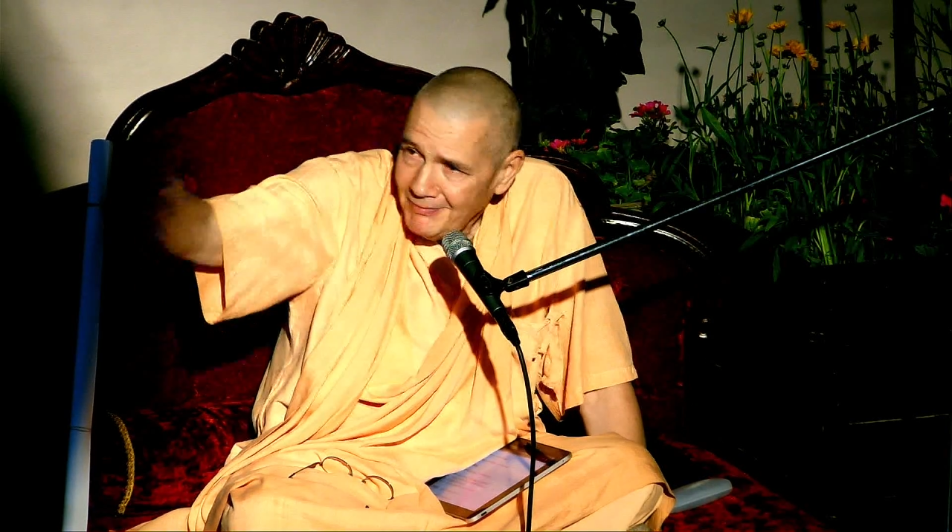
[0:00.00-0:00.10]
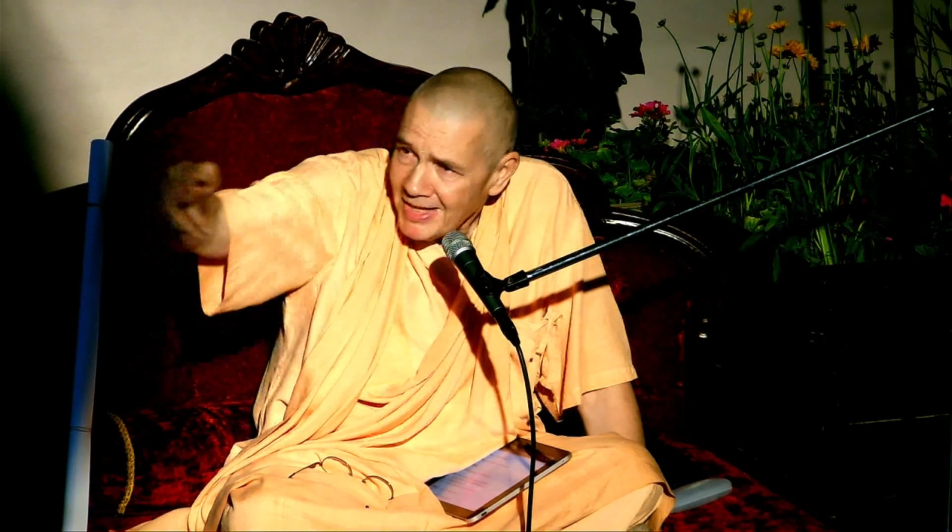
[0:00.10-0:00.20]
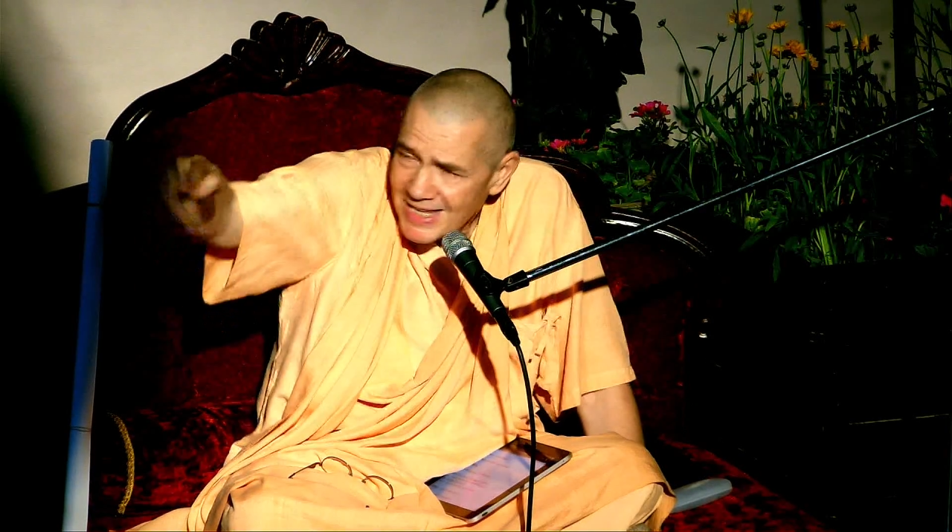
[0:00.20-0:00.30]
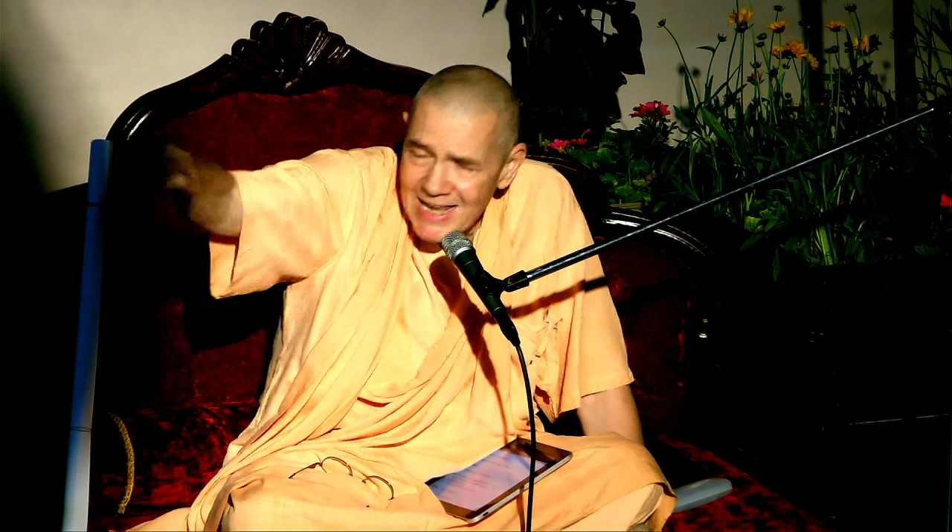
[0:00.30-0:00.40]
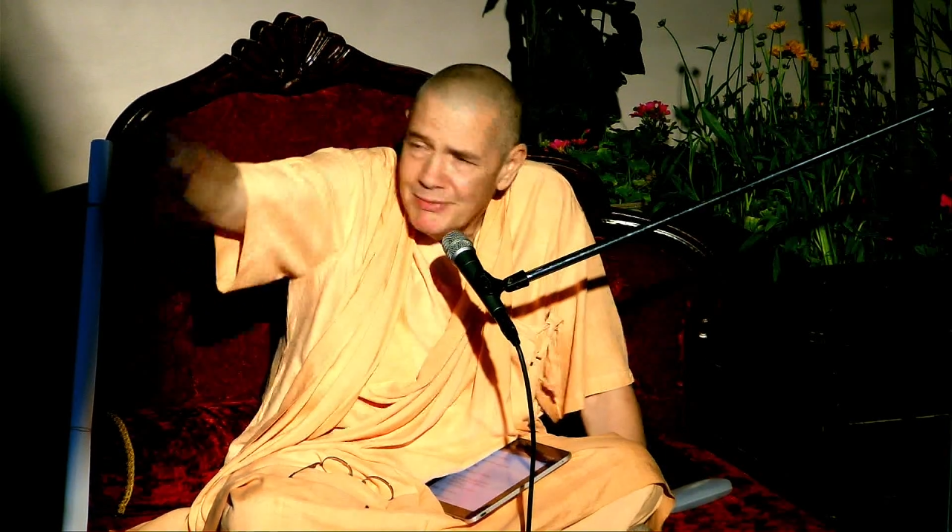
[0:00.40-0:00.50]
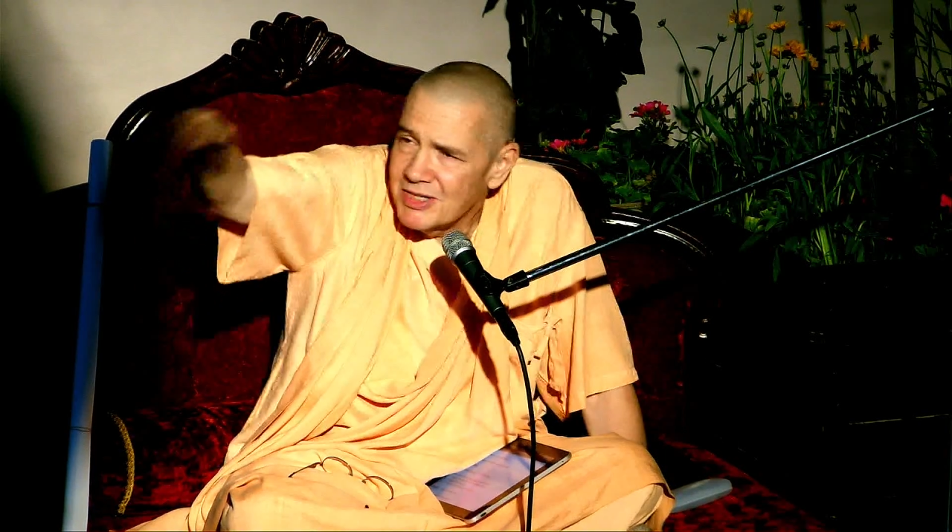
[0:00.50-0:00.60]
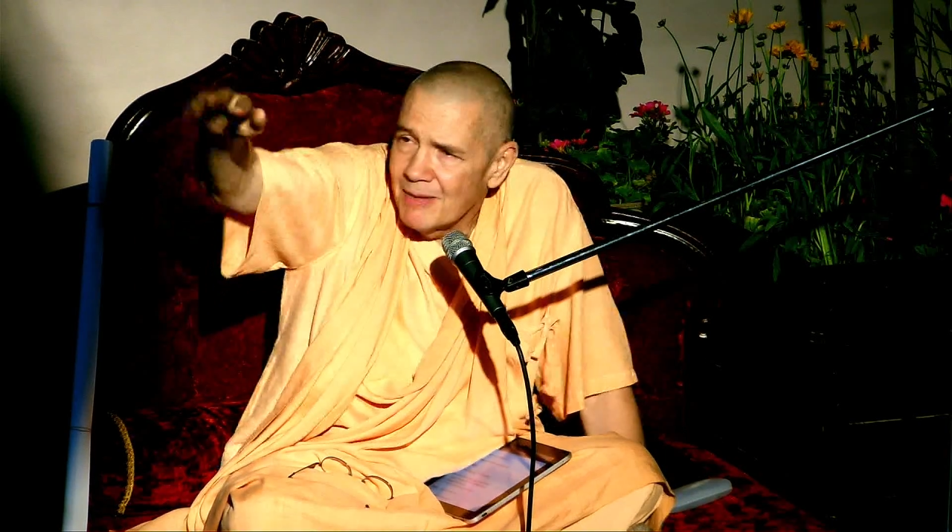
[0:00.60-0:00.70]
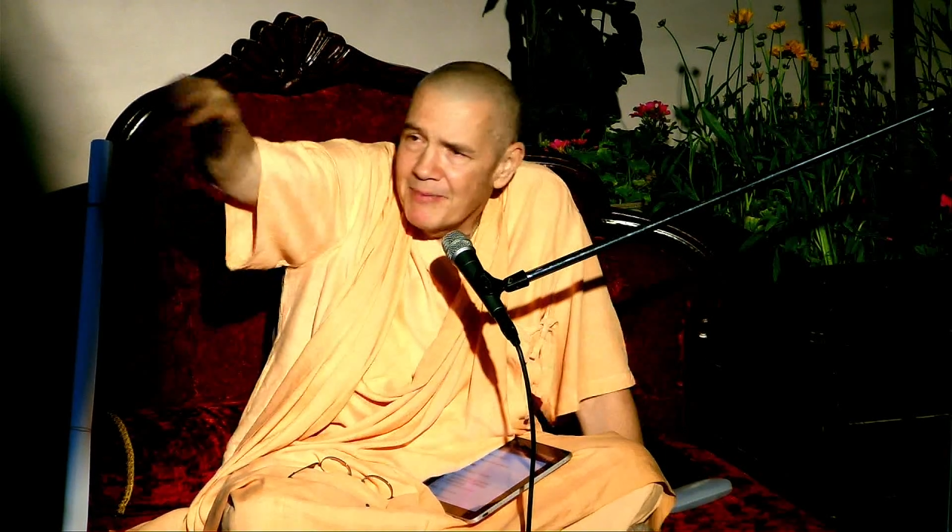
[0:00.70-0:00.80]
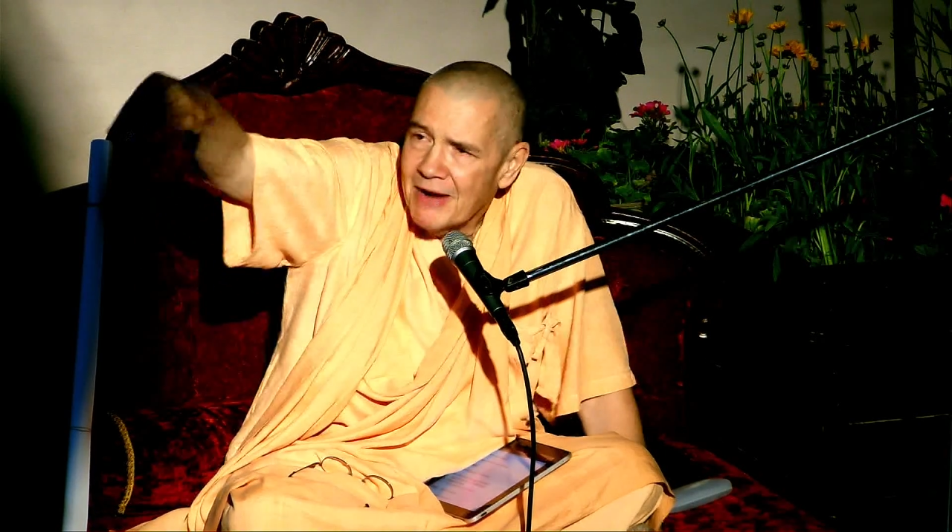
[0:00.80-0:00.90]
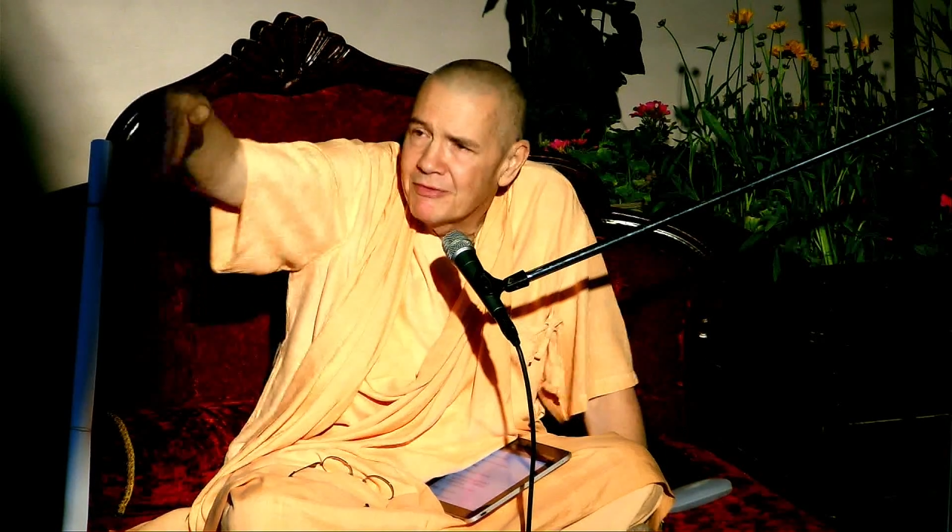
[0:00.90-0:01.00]
he would come
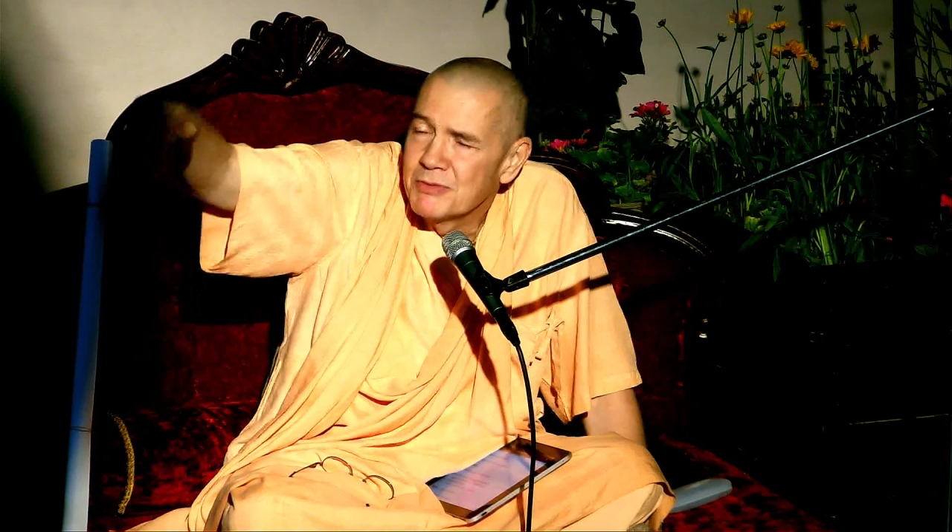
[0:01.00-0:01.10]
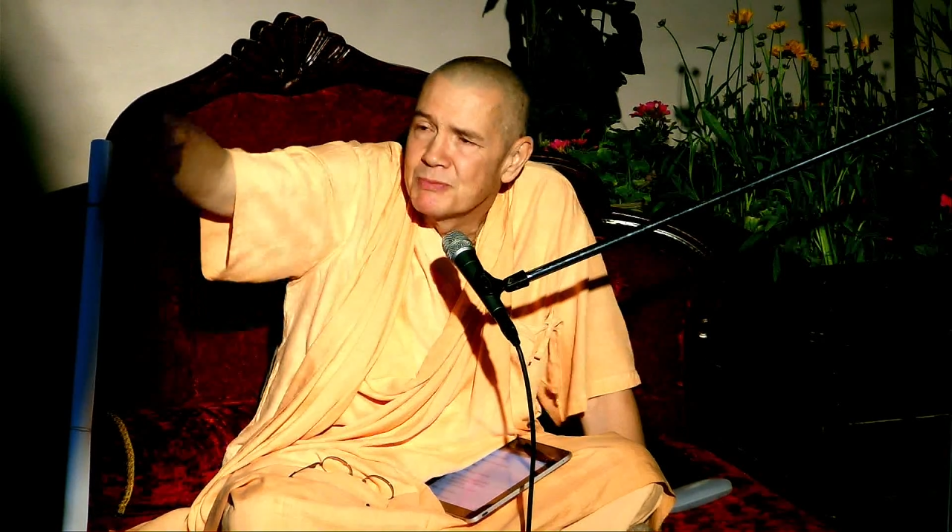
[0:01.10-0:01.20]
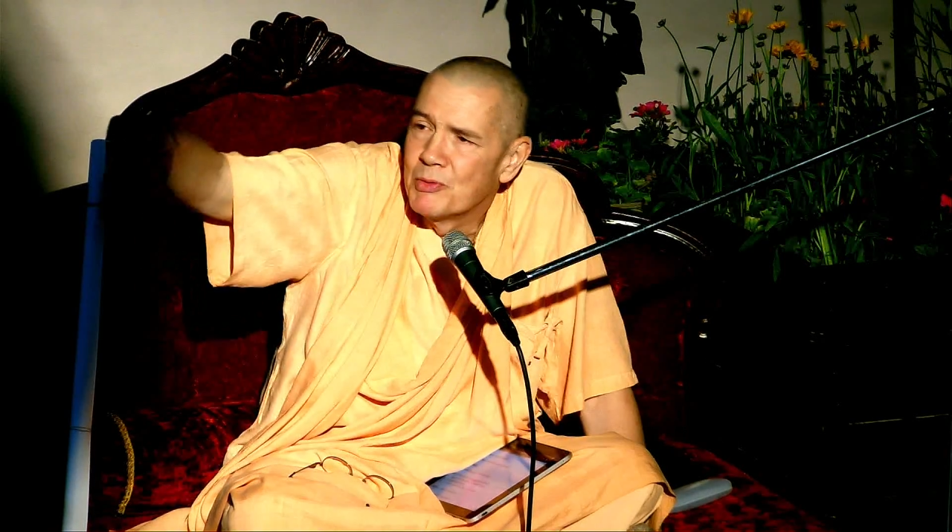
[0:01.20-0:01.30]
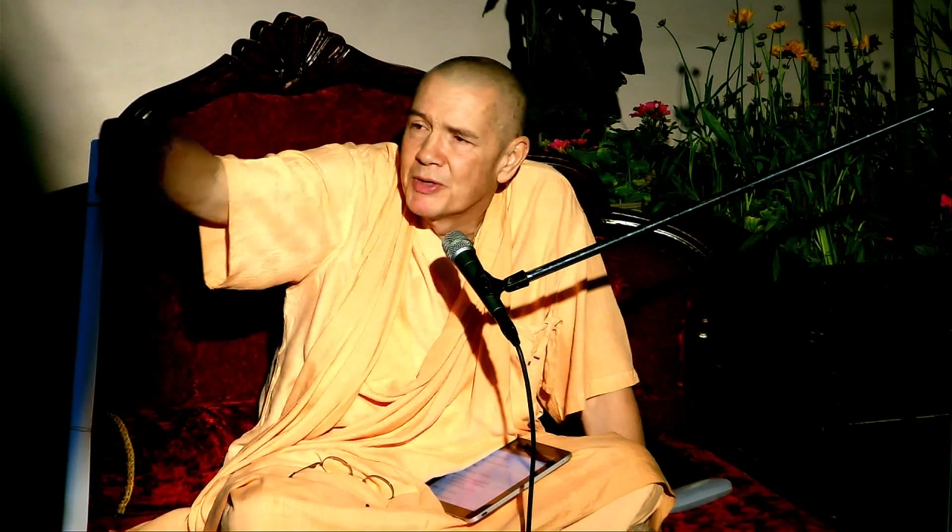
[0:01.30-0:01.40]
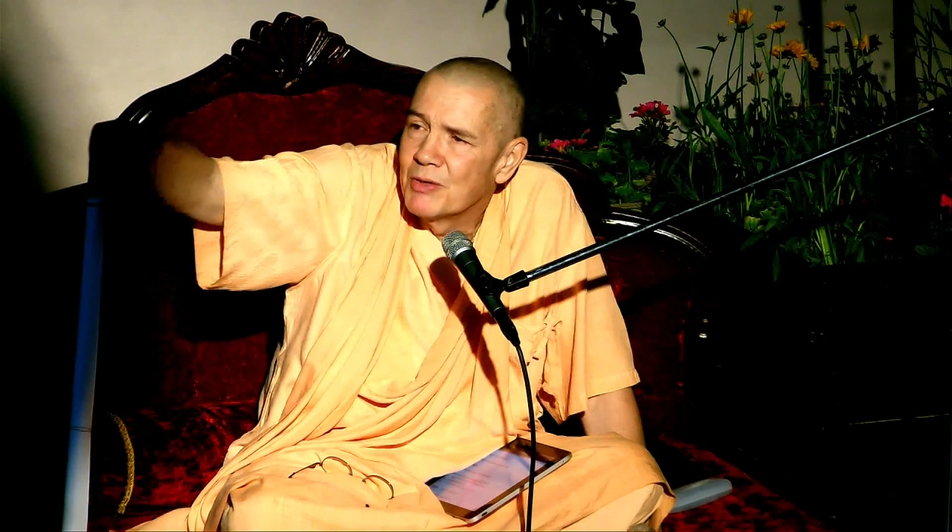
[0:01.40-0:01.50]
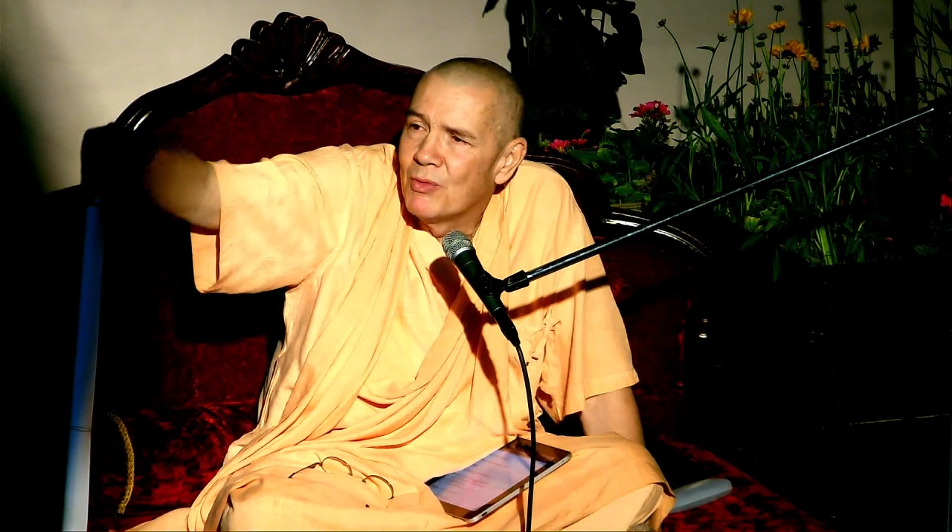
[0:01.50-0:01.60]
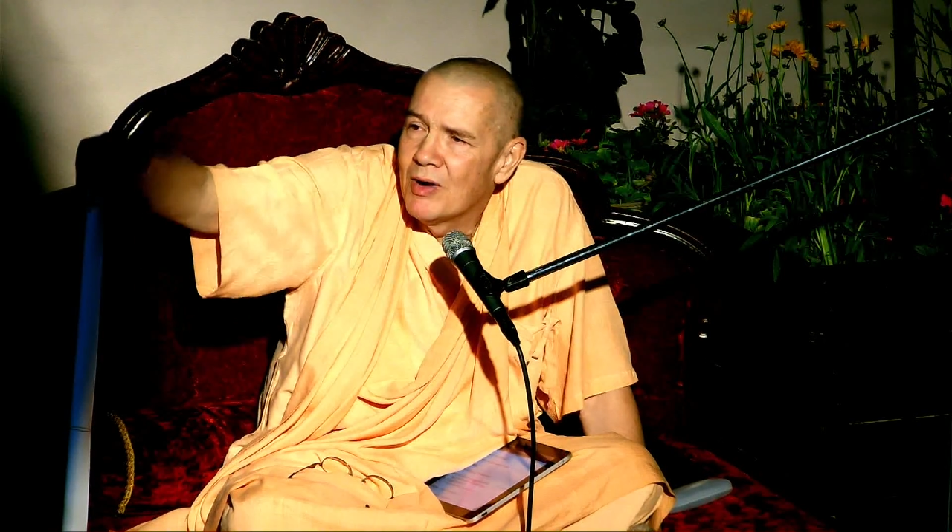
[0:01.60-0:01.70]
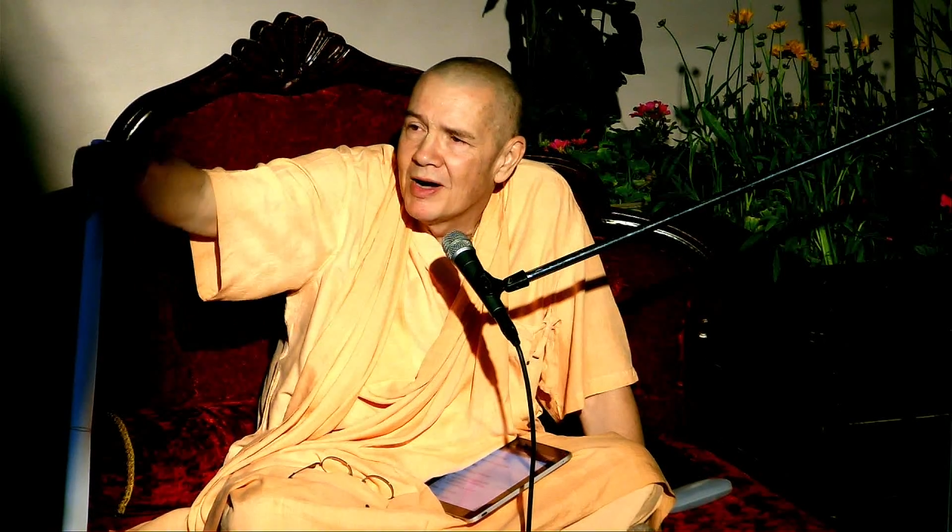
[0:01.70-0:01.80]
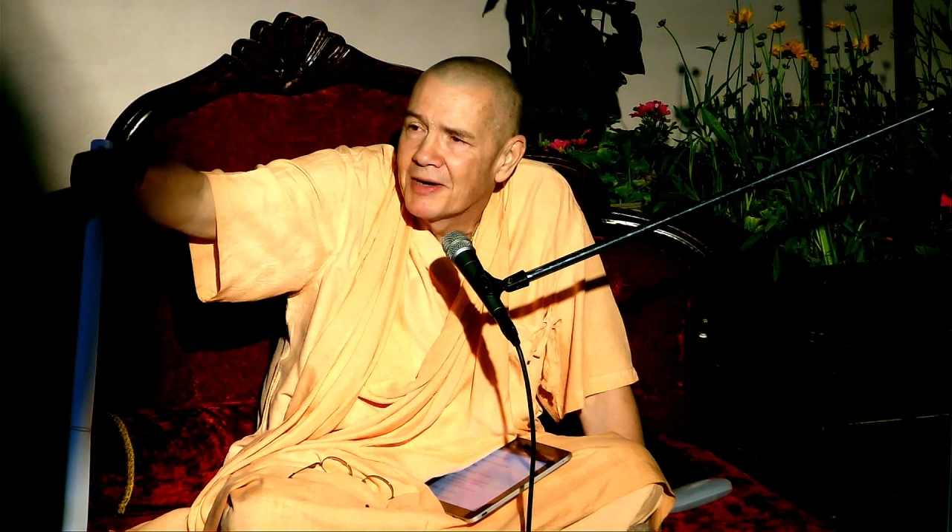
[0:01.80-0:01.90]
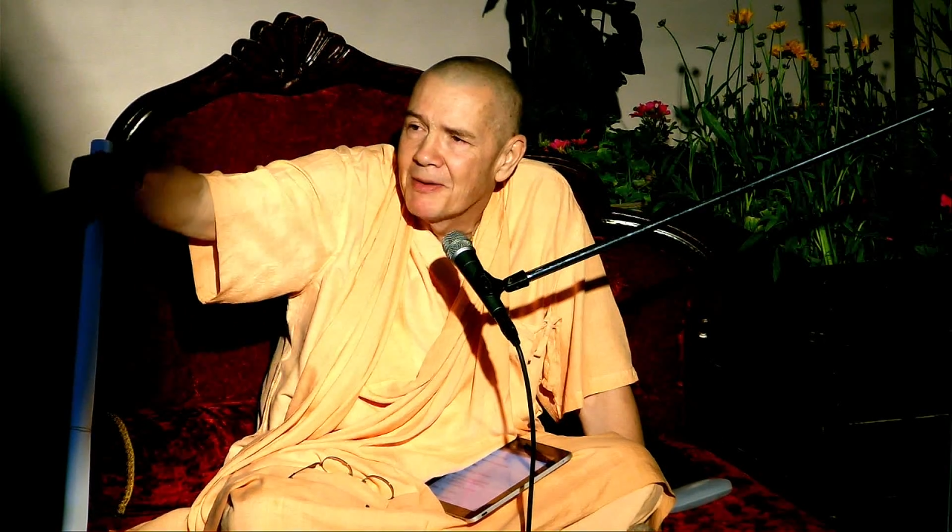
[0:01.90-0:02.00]
back from his morning walk,